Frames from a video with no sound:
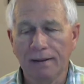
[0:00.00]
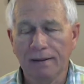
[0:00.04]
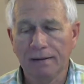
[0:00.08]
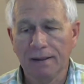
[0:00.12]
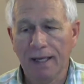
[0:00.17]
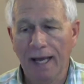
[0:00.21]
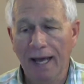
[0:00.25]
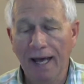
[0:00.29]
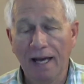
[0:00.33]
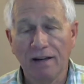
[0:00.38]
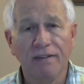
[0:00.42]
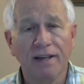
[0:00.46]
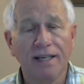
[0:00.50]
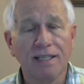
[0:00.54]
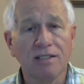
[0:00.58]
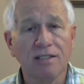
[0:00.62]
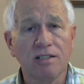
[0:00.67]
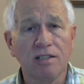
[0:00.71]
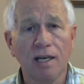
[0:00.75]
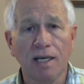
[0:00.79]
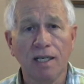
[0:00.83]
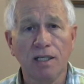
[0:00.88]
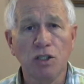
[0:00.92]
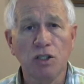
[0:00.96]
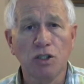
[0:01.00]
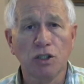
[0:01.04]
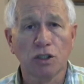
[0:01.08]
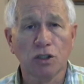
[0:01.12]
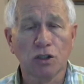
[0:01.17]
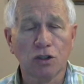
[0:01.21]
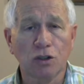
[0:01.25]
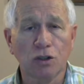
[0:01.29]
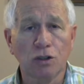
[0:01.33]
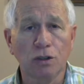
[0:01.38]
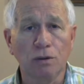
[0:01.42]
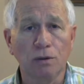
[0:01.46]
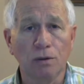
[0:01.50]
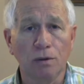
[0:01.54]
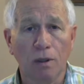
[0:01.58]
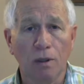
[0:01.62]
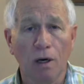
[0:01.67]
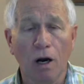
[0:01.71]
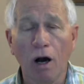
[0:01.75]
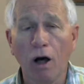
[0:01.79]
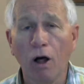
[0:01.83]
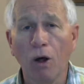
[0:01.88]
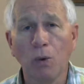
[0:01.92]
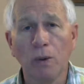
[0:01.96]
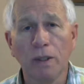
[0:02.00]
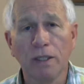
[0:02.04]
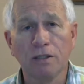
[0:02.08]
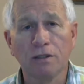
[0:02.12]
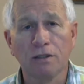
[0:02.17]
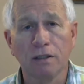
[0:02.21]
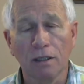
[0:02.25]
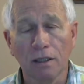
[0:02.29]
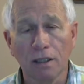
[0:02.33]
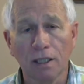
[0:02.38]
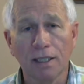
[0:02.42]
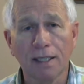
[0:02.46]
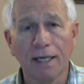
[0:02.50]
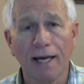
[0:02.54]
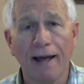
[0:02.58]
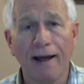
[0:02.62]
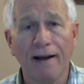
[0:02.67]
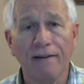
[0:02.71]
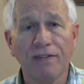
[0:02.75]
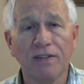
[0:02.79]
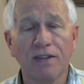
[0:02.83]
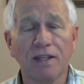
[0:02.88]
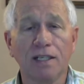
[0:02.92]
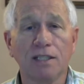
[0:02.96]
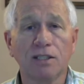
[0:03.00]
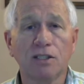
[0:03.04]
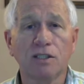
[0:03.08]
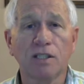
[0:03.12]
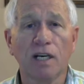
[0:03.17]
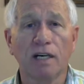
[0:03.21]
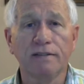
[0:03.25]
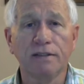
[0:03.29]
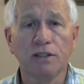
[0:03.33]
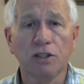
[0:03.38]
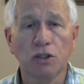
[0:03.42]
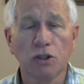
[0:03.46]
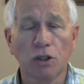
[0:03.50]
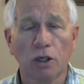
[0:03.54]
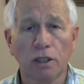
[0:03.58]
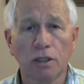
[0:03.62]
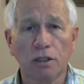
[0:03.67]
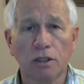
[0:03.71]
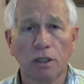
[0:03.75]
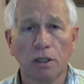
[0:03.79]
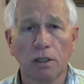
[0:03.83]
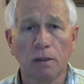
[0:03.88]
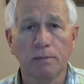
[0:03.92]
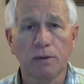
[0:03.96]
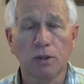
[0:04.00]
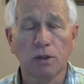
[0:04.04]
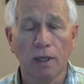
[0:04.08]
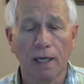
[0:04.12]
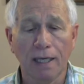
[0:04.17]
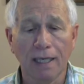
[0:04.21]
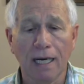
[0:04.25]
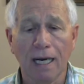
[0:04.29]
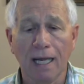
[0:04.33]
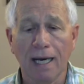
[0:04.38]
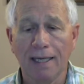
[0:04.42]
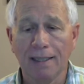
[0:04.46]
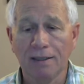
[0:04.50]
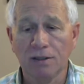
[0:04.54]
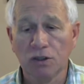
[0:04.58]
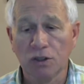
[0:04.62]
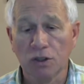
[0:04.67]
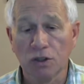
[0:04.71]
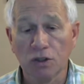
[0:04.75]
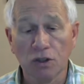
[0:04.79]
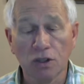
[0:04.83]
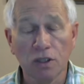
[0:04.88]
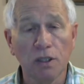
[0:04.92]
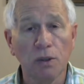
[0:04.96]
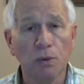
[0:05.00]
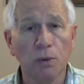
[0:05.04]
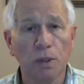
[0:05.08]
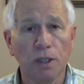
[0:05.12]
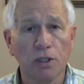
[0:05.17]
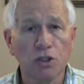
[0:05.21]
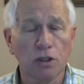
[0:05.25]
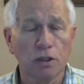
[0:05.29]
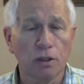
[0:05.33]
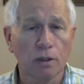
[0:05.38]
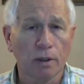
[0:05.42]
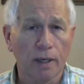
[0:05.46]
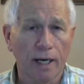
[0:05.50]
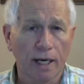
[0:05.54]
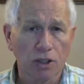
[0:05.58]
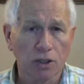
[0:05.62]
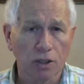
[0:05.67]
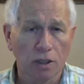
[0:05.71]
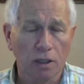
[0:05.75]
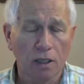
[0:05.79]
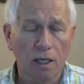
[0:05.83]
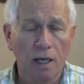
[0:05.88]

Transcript: advantageous to always look at the 7 short-term trend lines to see which direction